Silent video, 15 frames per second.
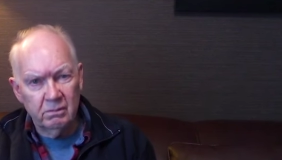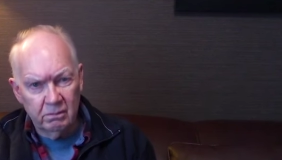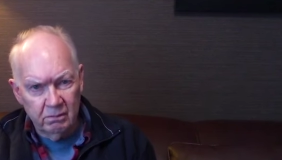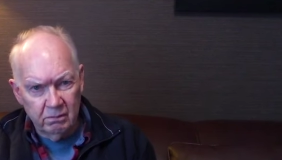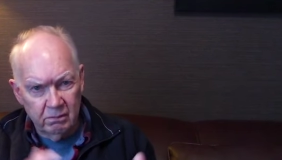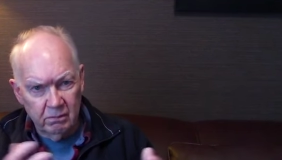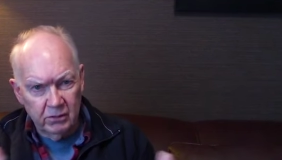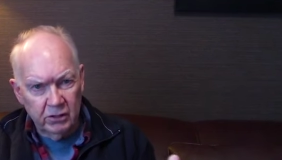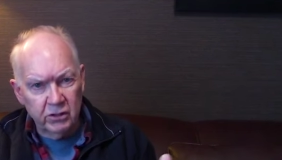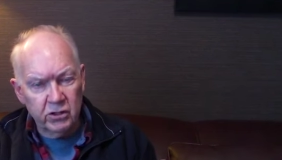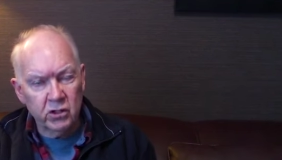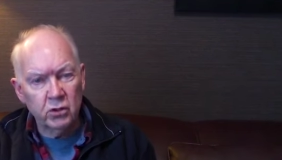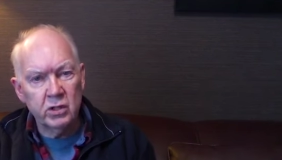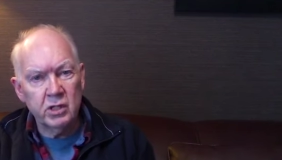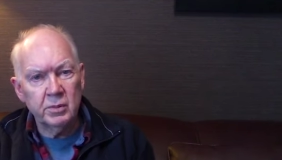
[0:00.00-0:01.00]
the
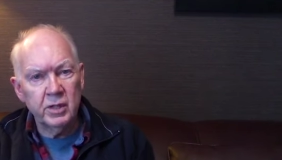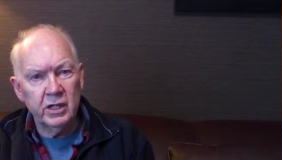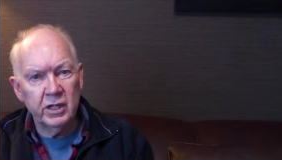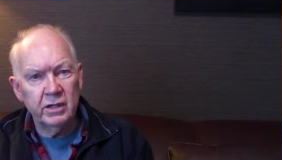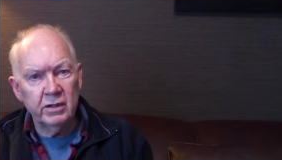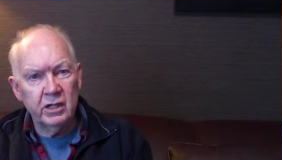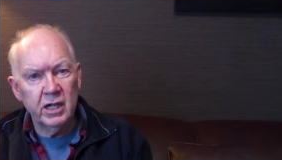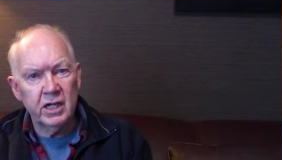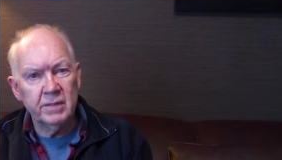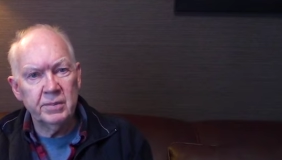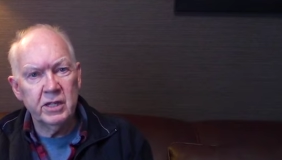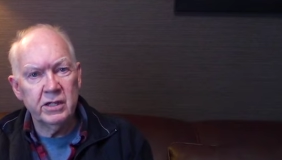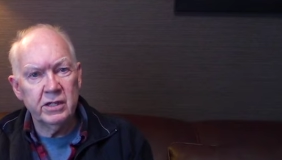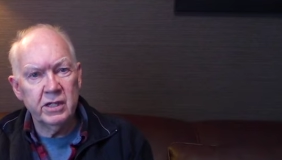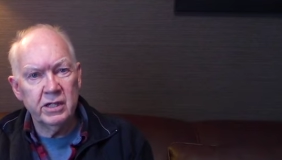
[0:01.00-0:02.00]
source behind the
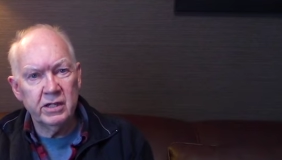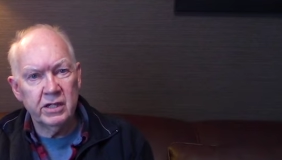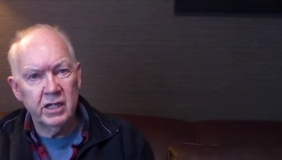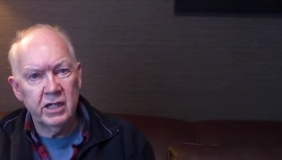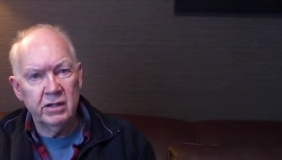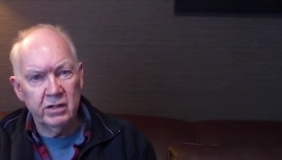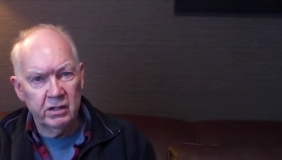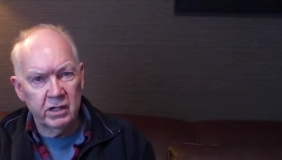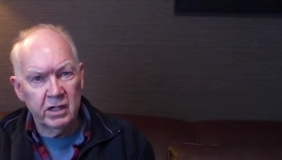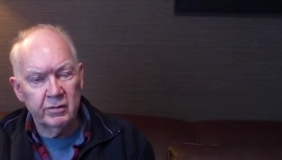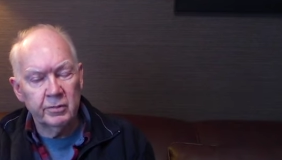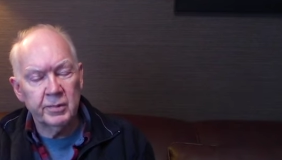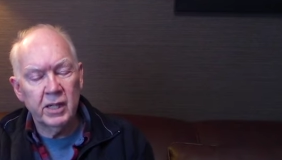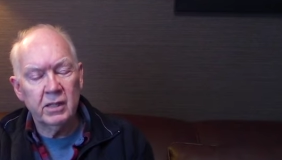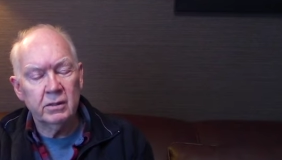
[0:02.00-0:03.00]
IPCC and the
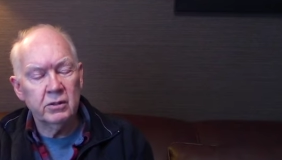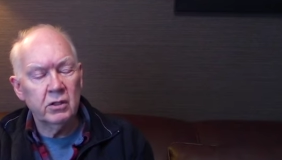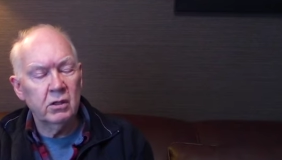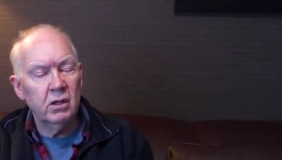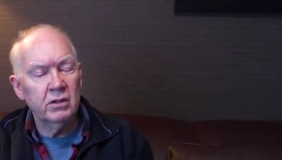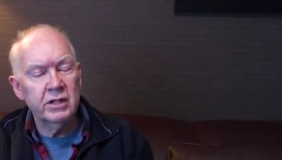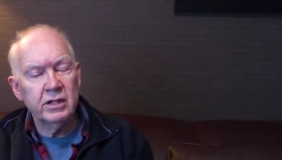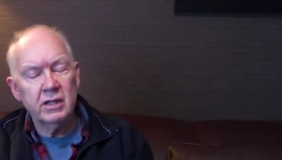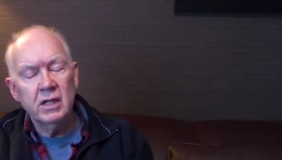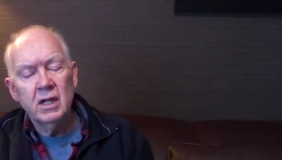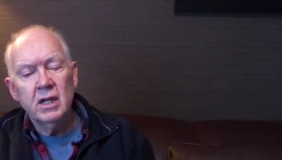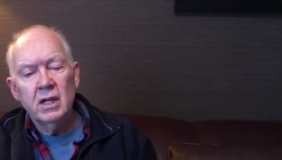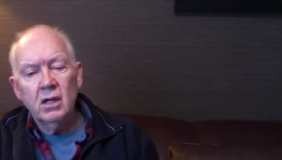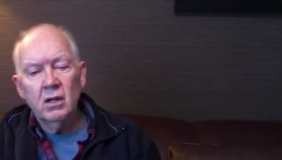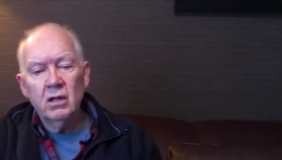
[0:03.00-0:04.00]
Intergovernmental Panel and
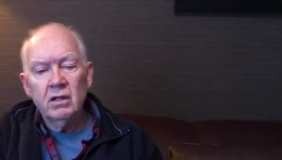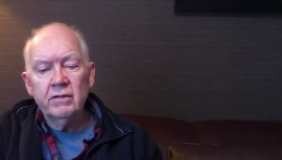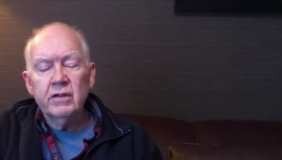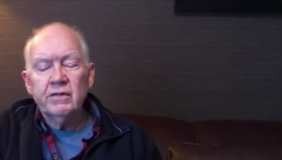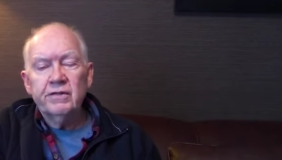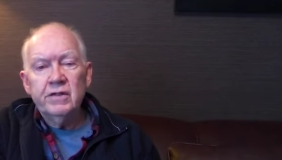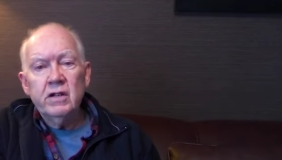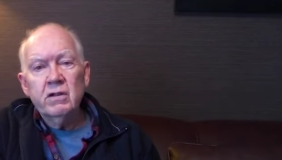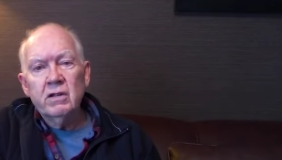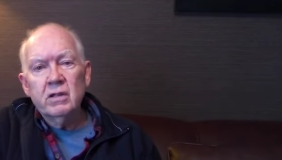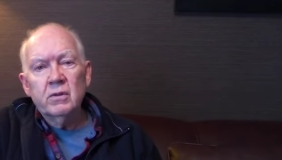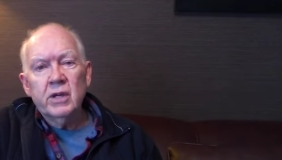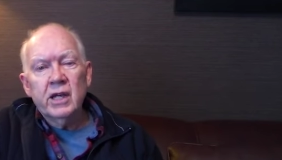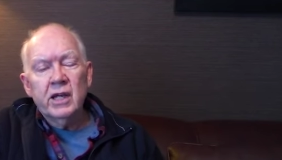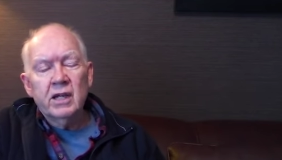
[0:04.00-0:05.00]
all of the fear that
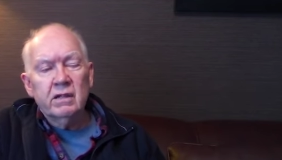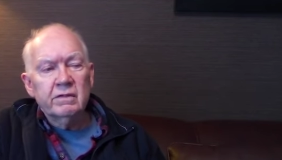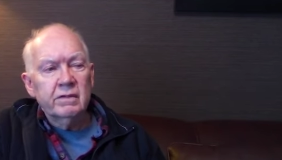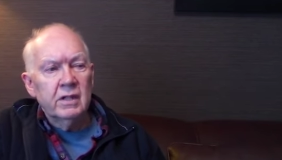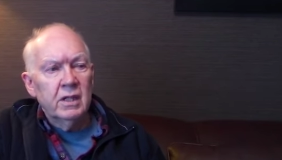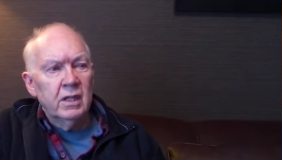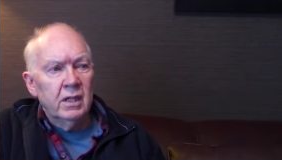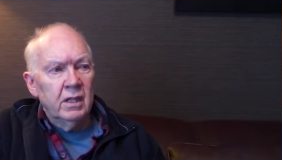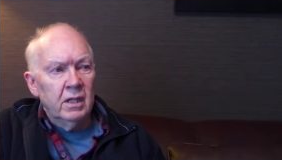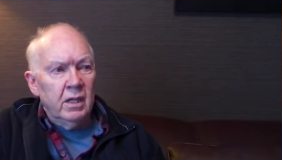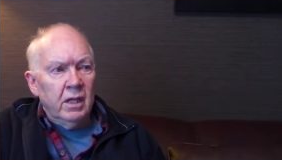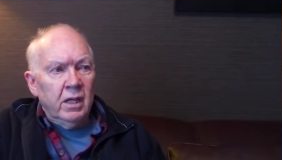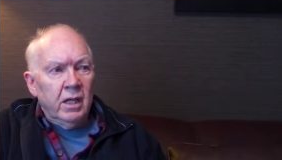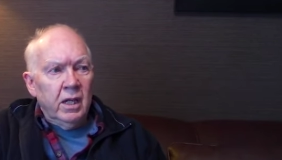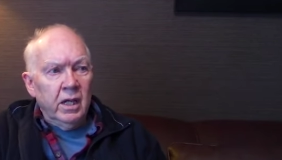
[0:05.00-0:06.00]
we have,
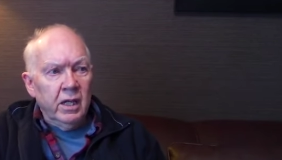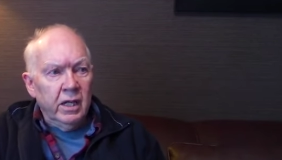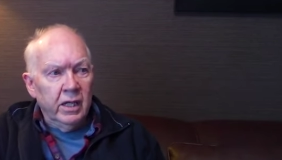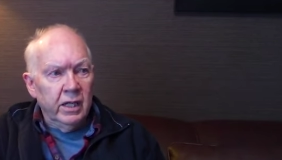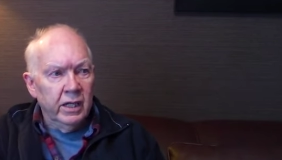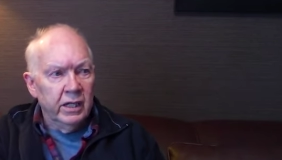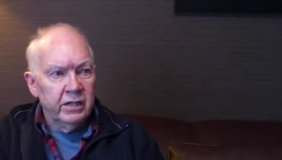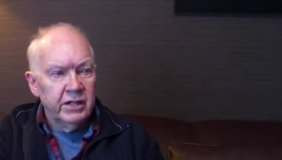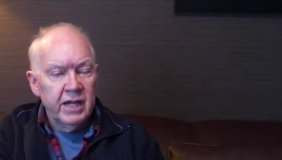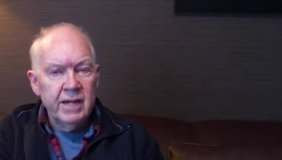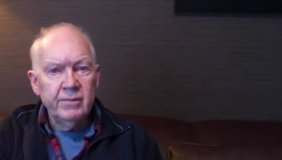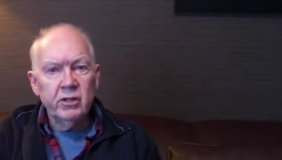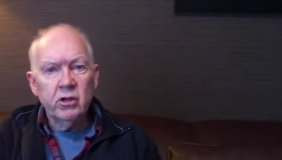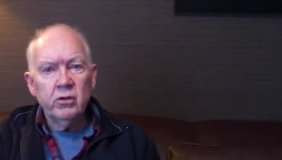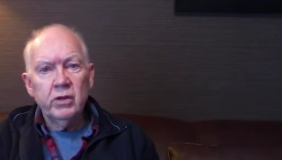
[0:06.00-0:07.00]
is
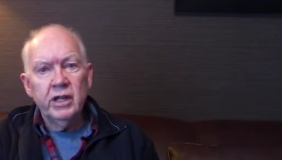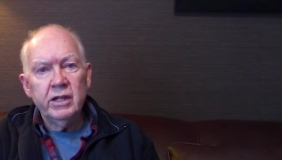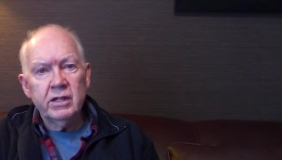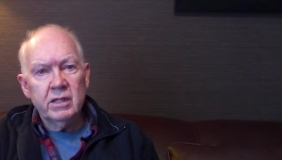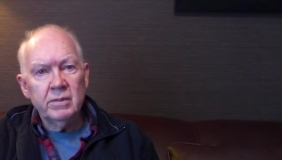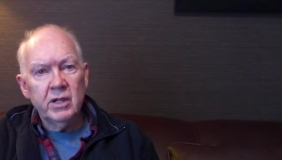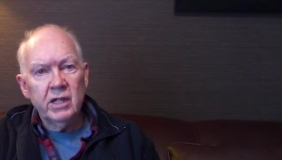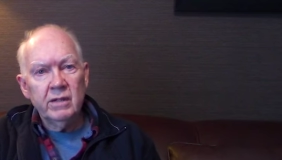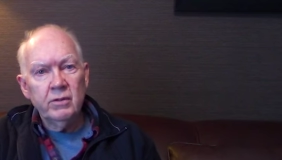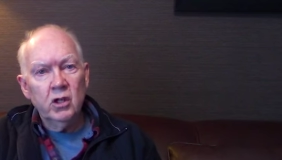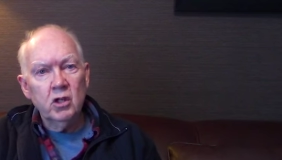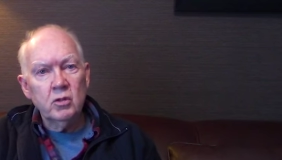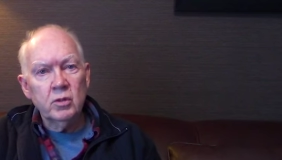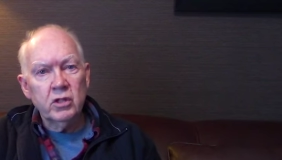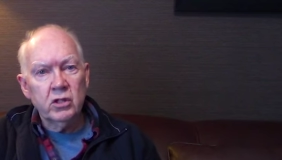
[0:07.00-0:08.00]
aimed at creating some kind of
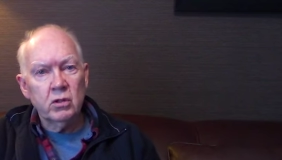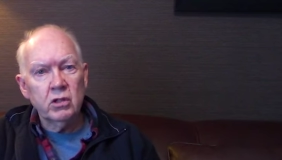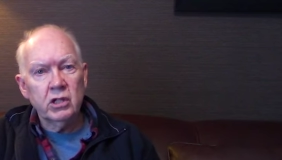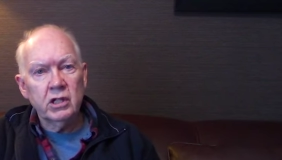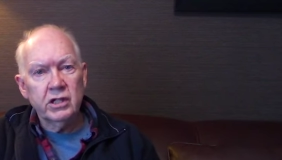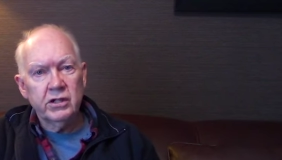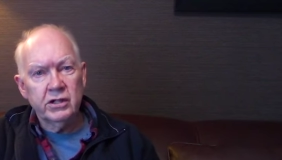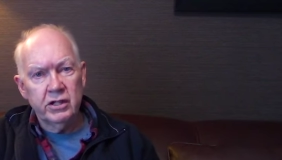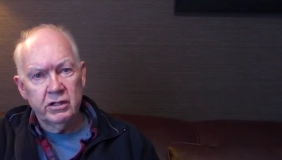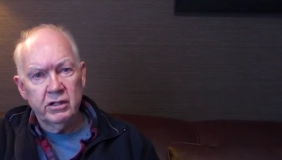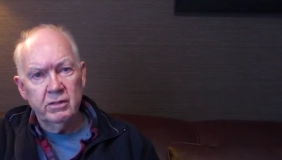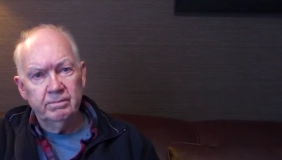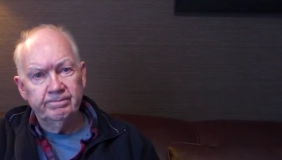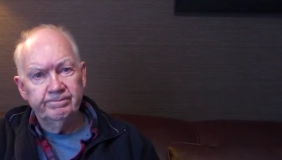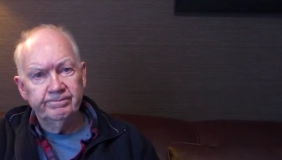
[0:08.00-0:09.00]
global socialist
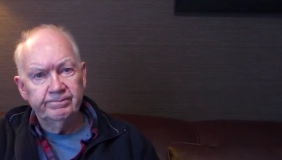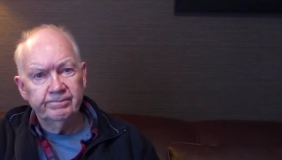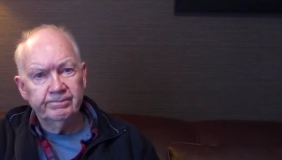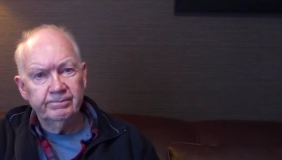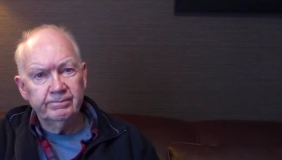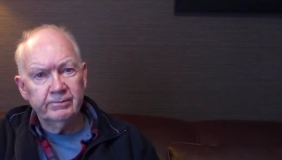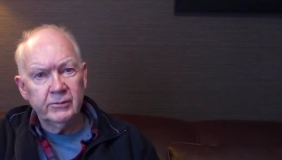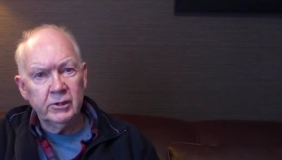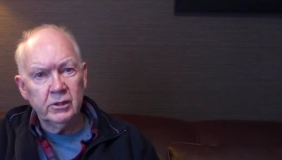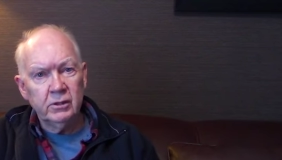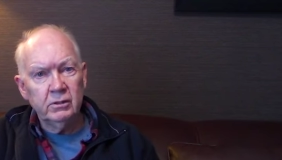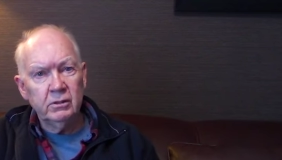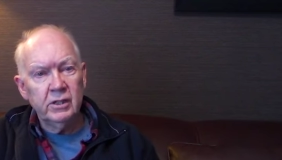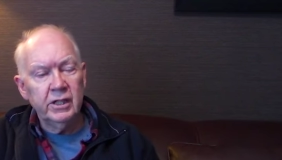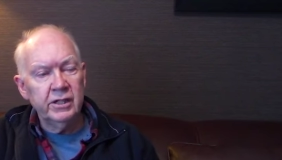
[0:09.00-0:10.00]
system. You
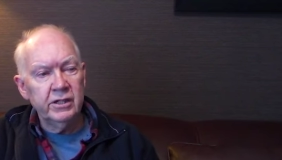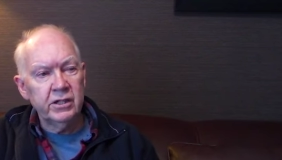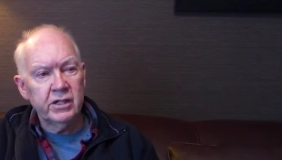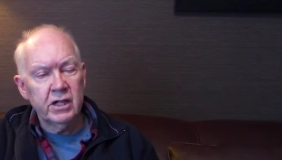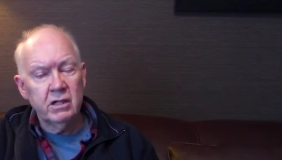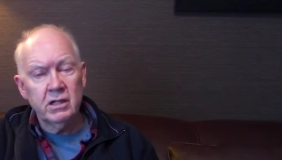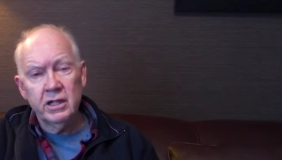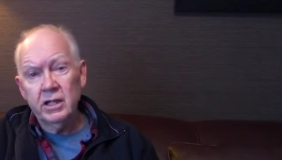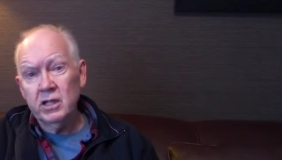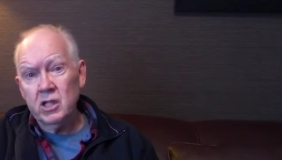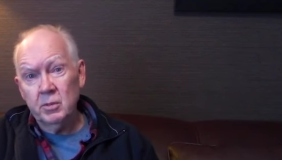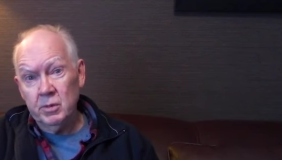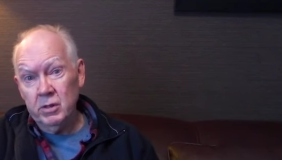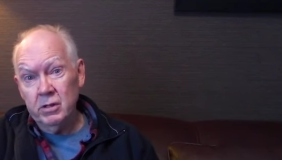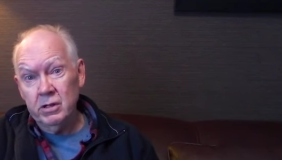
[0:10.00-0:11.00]
know, and this sounds like
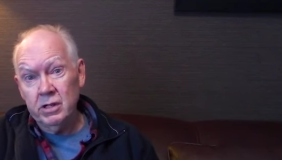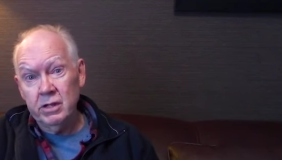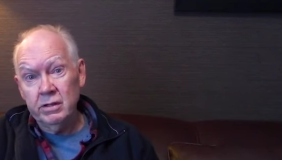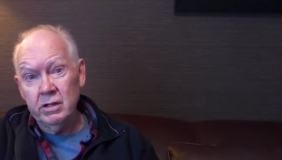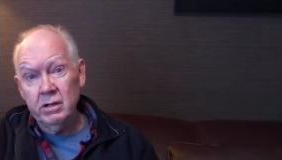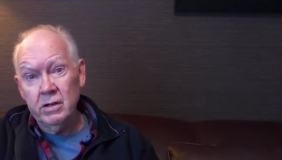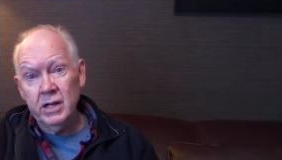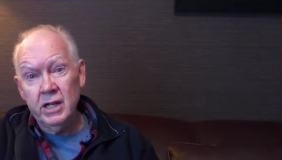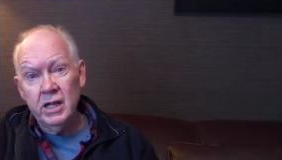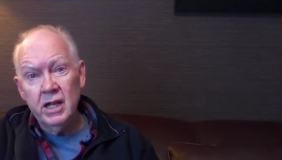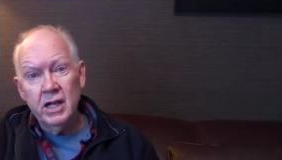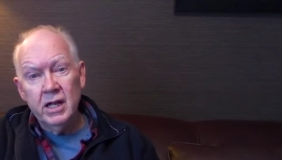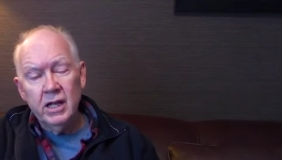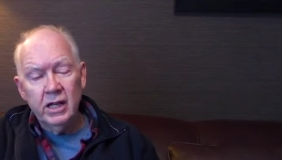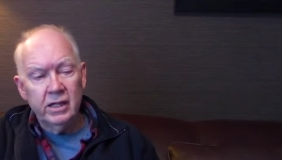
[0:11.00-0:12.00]
conspiracy theory,
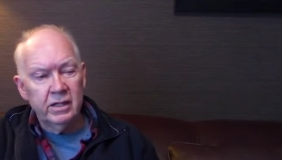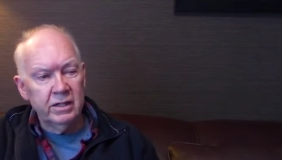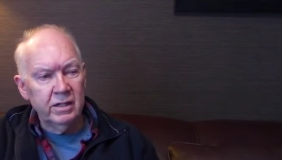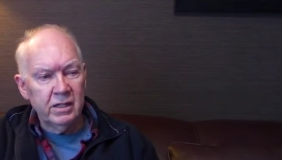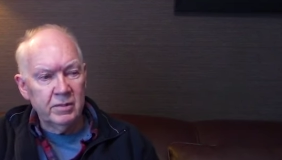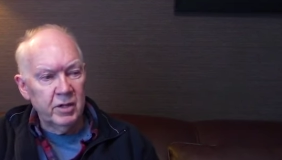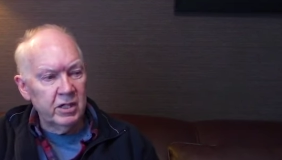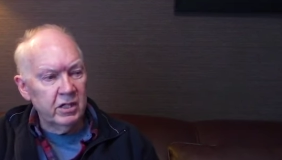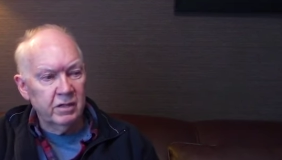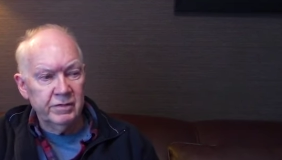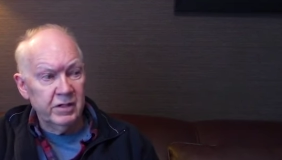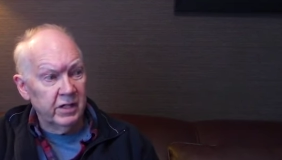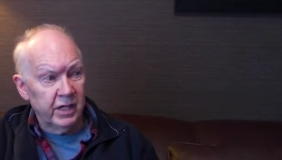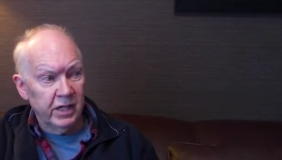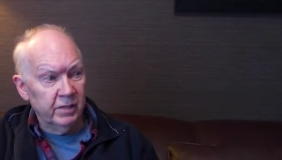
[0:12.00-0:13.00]
and I think to myself,
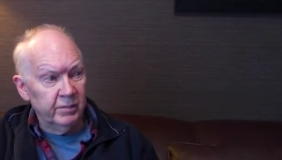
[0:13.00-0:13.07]
this can't